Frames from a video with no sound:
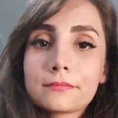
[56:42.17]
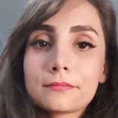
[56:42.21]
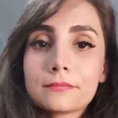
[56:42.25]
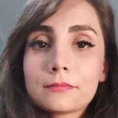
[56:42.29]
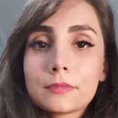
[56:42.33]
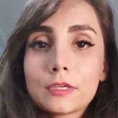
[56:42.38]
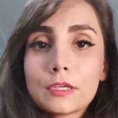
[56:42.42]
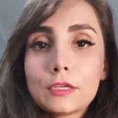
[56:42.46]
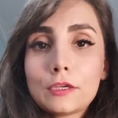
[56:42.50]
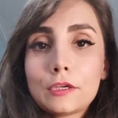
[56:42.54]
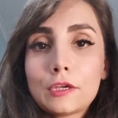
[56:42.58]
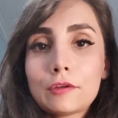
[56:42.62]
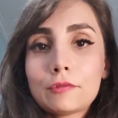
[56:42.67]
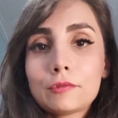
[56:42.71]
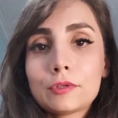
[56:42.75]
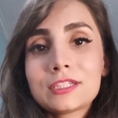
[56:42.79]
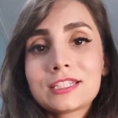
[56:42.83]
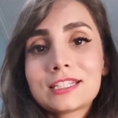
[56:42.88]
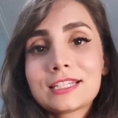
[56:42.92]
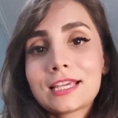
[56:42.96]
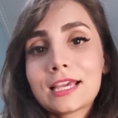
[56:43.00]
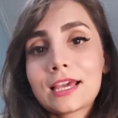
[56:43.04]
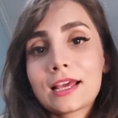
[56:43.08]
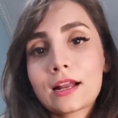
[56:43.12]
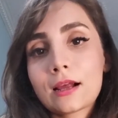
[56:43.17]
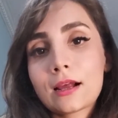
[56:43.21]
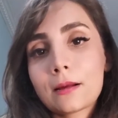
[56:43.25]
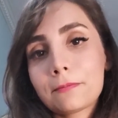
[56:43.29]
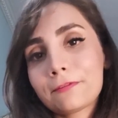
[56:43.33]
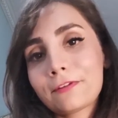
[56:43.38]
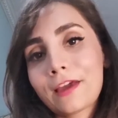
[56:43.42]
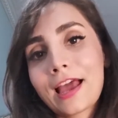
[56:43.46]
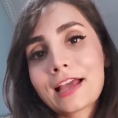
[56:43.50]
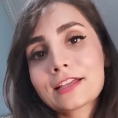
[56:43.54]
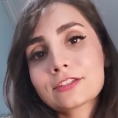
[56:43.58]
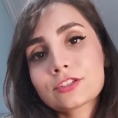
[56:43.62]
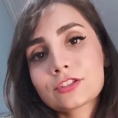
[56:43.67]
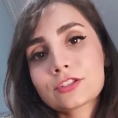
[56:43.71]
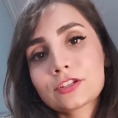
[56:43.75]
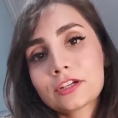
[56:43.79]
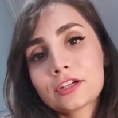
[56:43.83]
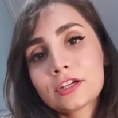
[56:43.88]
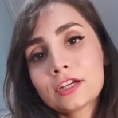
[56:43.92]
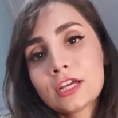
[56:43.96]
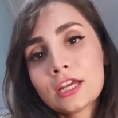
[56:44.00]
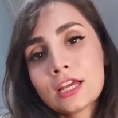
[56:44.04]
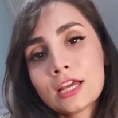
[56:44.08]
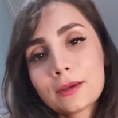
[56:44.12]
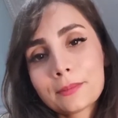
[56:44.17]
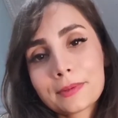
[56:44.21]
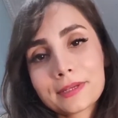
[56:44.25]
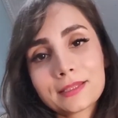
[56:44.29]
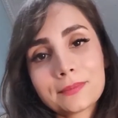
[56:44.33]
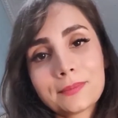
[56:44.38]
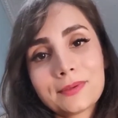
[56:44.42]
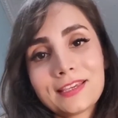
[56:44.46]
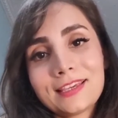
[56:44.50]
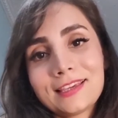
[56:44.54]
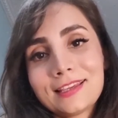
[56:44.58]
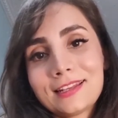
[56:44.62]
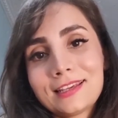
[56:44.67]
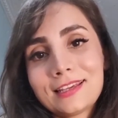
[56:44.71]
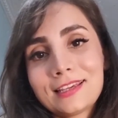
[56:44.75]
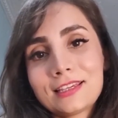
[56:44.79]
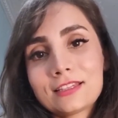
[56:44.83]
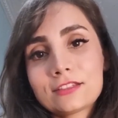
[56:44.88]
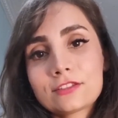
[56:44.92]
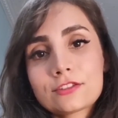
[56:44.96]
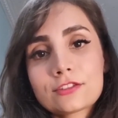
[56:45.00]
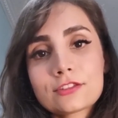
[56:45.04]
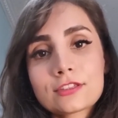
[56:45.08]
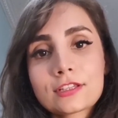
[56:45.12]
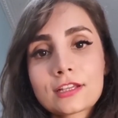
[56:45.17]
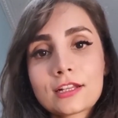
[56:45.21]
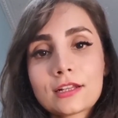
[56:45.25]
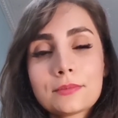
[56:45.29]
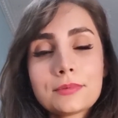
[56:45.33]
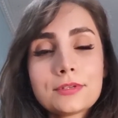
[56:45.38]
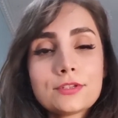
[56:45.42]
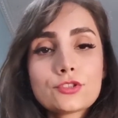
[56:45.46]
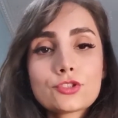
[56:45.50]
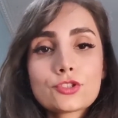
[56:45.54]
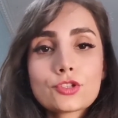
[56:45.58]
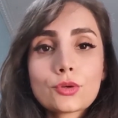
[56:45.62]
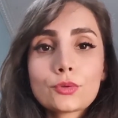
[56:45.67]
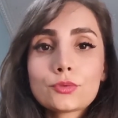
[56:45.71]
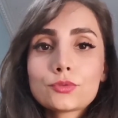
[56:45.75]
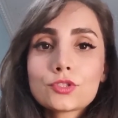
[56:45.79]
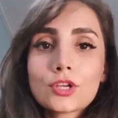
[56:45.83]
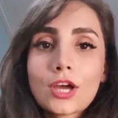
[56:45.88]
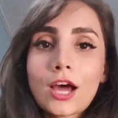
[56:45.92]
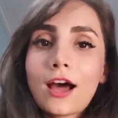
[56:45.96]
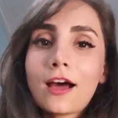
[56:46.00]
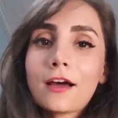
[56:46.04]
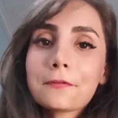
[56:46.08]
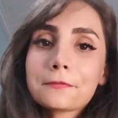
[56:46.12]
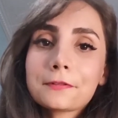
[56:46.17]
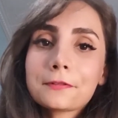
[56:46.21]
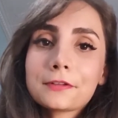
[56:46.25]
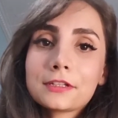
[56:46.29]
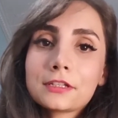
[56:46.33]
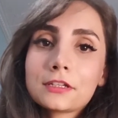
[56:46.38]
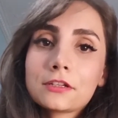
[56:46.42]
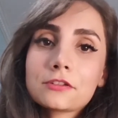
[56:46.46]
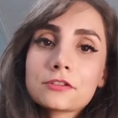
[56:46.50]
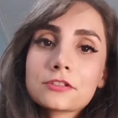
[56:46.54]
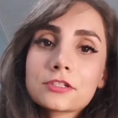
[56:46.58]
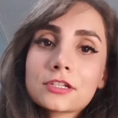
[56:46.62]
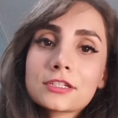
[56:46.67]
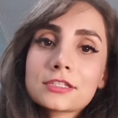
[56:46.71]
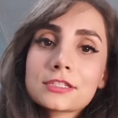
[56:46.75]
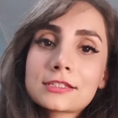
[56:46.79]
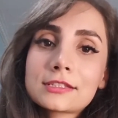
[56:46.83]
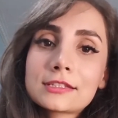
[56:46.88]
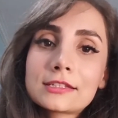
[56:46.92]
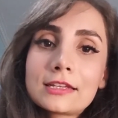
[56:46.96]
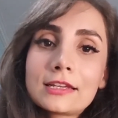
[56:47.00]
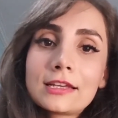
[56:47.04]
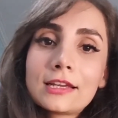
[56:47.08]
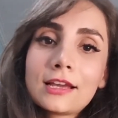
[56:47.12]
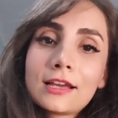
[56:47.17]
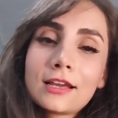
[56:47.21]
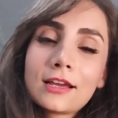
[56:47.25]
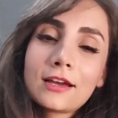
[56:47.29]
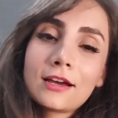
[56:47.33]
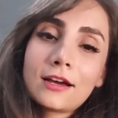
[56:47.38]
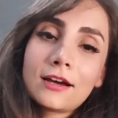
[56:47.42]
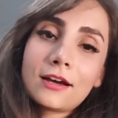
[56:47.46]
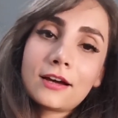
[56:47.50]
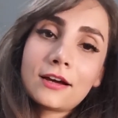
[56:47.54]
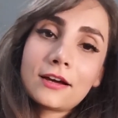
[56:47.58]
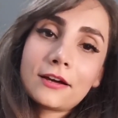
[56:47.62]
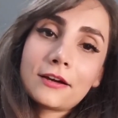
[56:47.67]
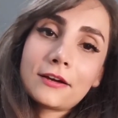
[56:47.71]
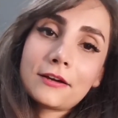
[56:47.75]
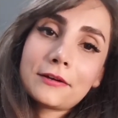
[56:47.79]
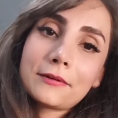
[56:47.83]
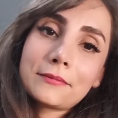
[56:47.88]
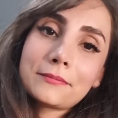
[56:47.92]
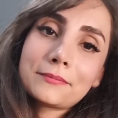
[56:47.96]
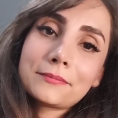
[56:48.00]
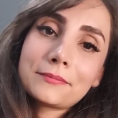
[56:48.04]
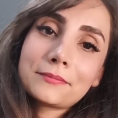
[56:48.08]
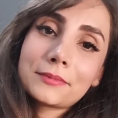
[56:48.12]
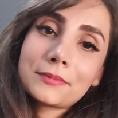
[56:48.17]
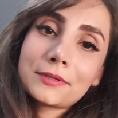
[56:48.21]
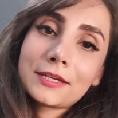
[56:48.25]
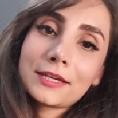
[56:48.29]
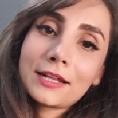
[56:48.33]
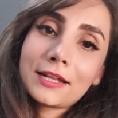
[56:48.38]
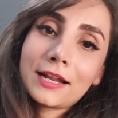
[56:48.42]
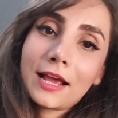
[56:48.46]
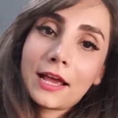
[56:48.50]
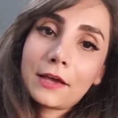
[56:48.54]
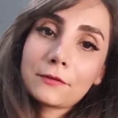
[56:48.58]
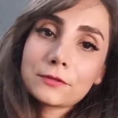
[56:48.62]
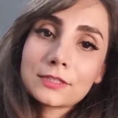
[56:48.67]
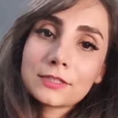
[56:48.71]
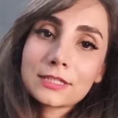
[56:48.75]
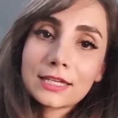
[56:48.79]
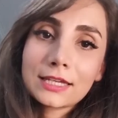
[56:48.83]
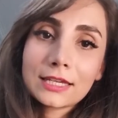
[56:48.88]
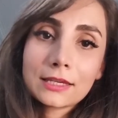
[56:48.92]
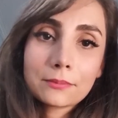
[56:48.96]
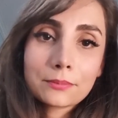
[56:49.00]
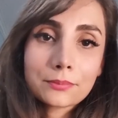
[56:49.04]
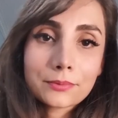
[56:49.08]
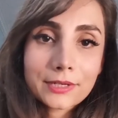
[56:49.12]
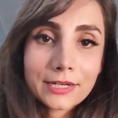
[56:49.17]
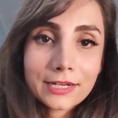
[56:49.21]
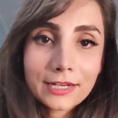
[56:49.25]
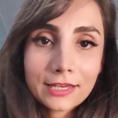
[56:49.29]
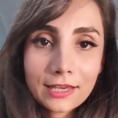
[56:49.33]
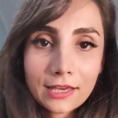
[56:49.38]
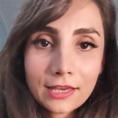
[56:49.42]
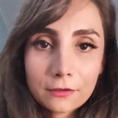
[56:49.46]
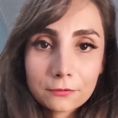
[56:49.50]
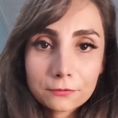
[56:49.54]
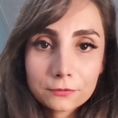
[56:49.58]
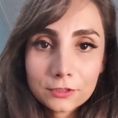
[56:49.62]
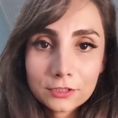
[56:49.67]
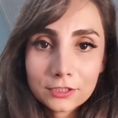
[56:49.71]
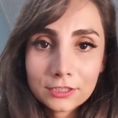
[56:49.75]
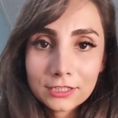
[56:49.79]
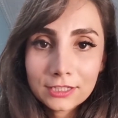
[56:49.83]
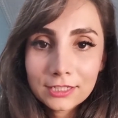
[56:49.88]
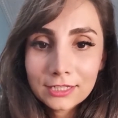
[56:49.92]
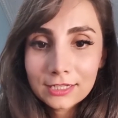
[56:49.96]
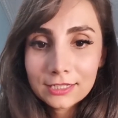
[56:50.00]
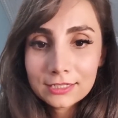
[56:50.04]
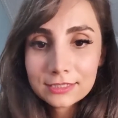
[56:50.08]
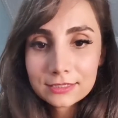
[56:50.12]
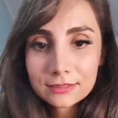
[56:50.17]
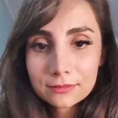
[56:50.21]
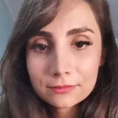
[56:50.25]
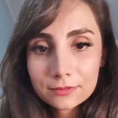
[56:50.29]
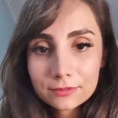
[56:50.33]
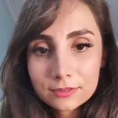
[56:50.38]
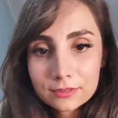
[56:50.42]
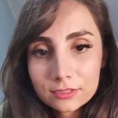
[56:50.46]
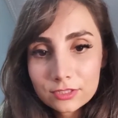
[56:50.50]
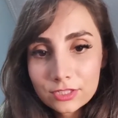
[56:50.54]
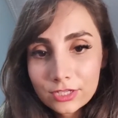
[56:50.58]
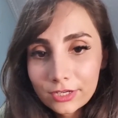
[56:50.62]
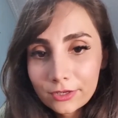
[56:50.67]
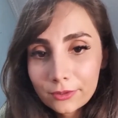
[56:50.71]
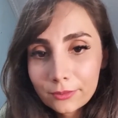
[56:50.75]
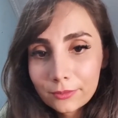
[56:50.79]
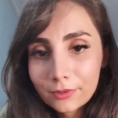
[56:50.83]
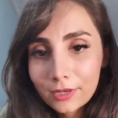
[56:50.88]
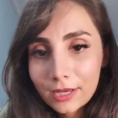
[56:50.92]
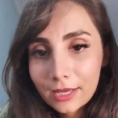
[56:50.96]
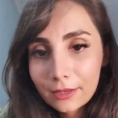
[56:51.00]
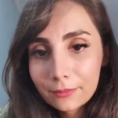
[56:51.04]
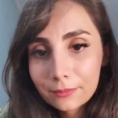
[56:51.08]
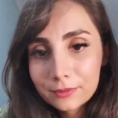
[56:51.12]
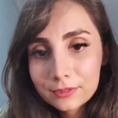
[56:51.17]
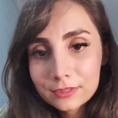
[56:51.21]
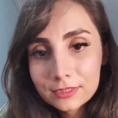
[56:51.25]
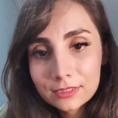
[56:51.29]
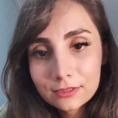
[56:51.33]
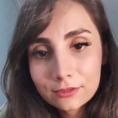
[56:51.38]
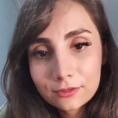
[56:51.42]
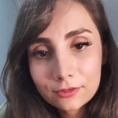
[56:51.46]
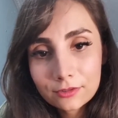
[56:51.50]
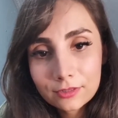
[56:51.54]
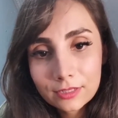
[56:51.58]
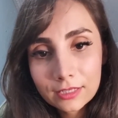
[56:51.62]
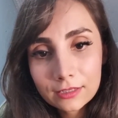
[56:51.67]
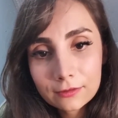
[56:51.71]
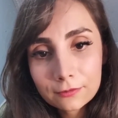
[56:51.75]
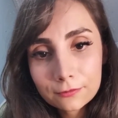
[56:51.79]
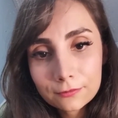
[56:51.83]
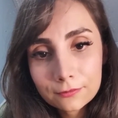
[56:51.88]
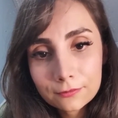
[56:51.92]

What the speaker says: you would get up faster. But at the beginning, it's just gonna be so tough, and you just you're gonna have to take a break after something terrible happens in your life.